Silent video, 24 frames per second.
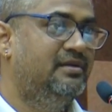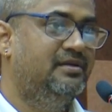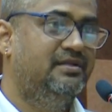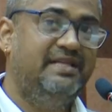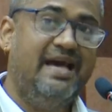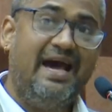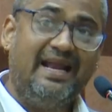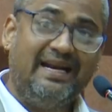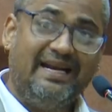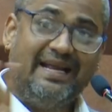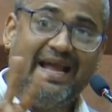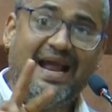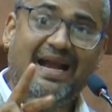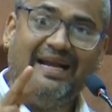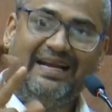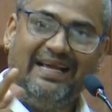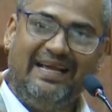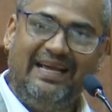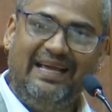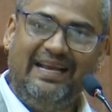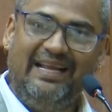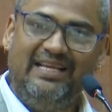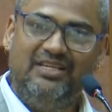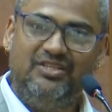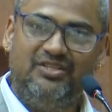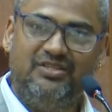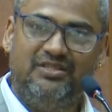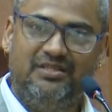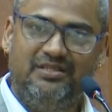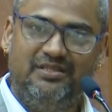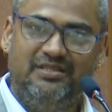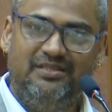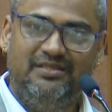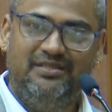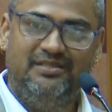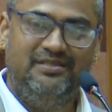They are categories.
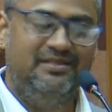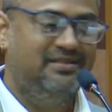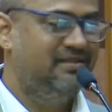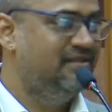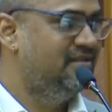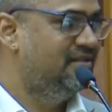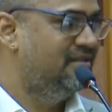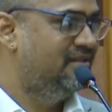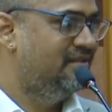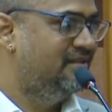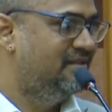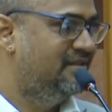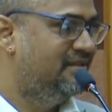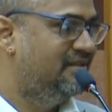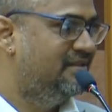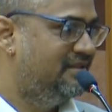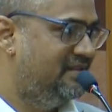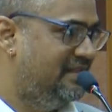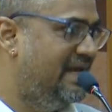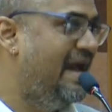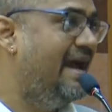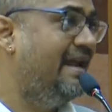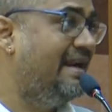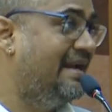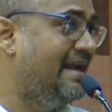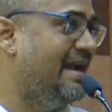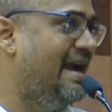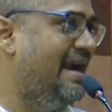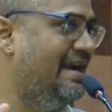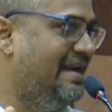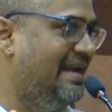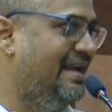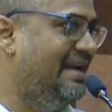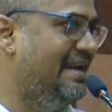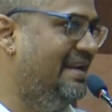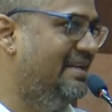They are
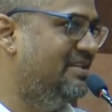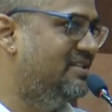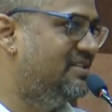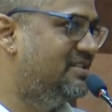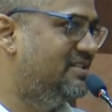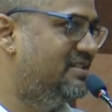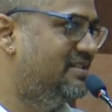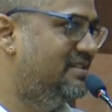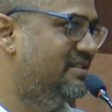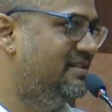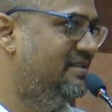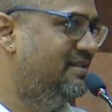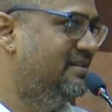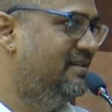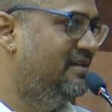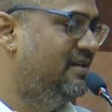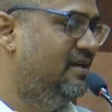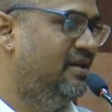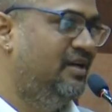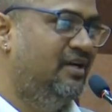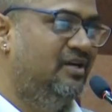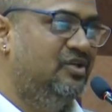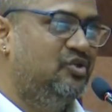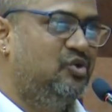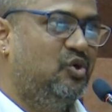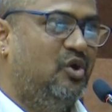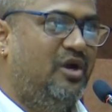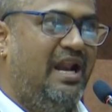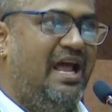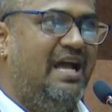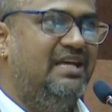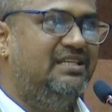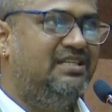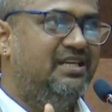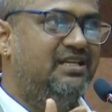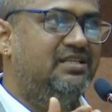categories. So
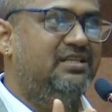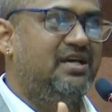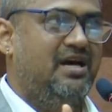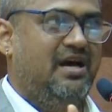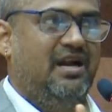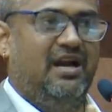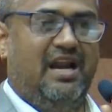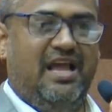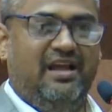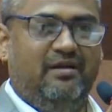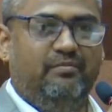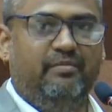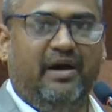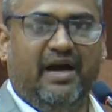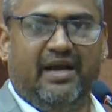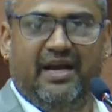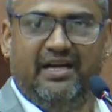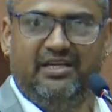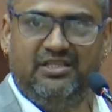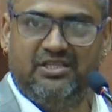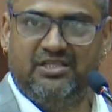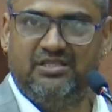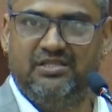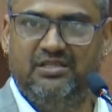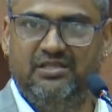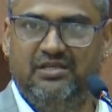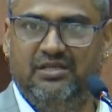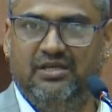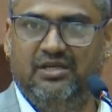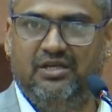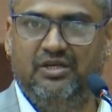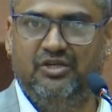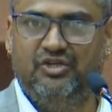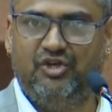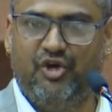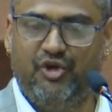classes are like buckets.
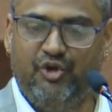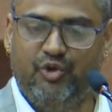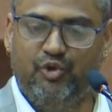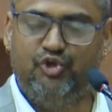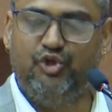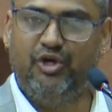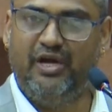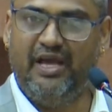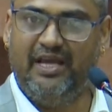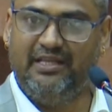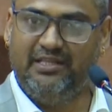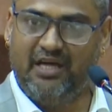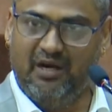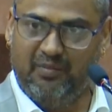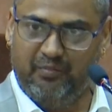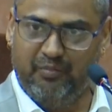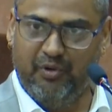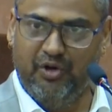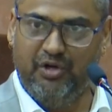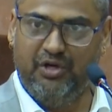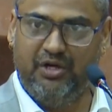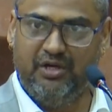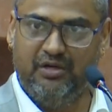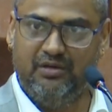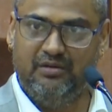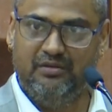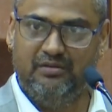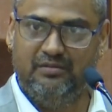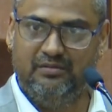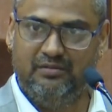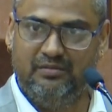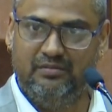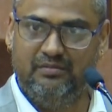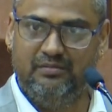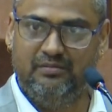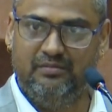So you should either put
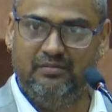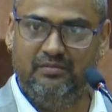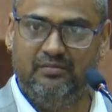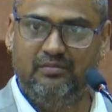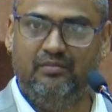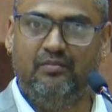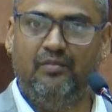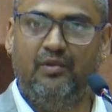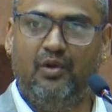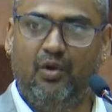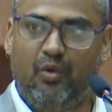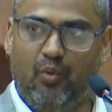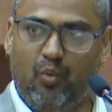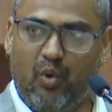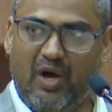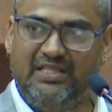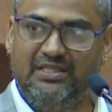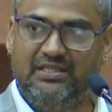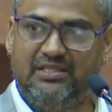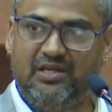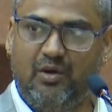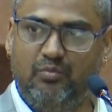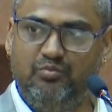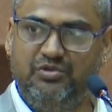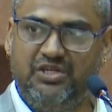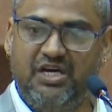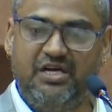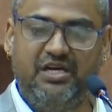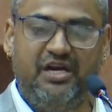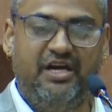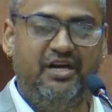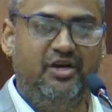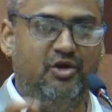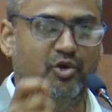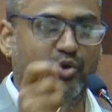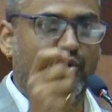one subject
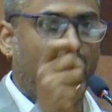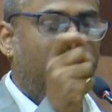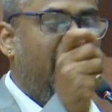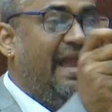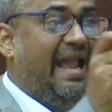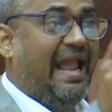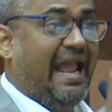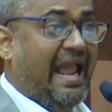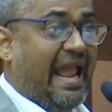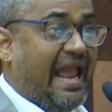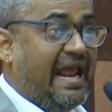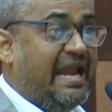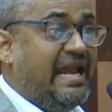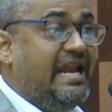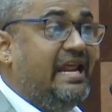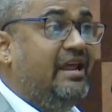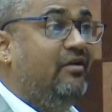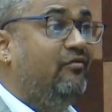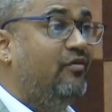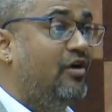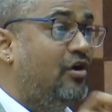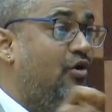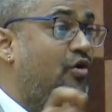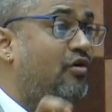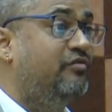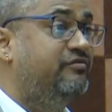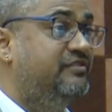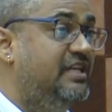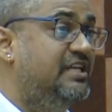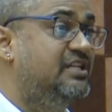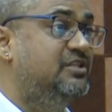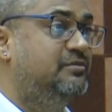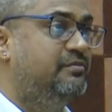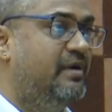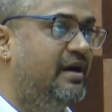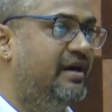into any one of
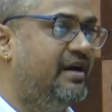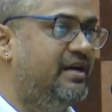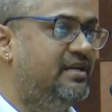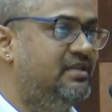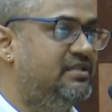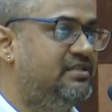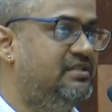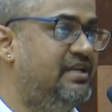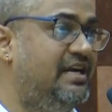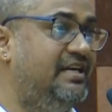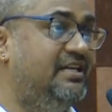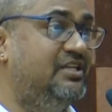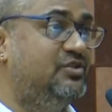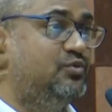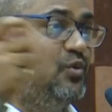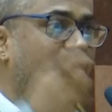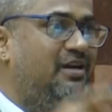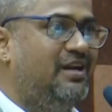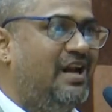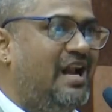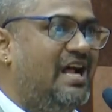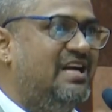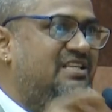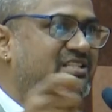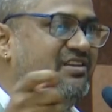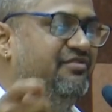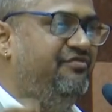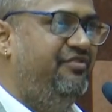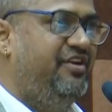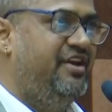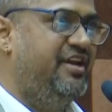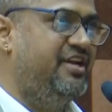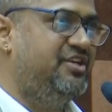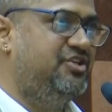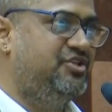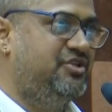these buckets. That is what
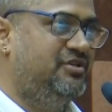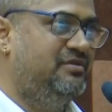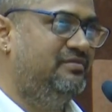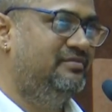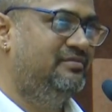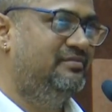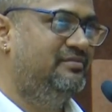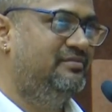classification.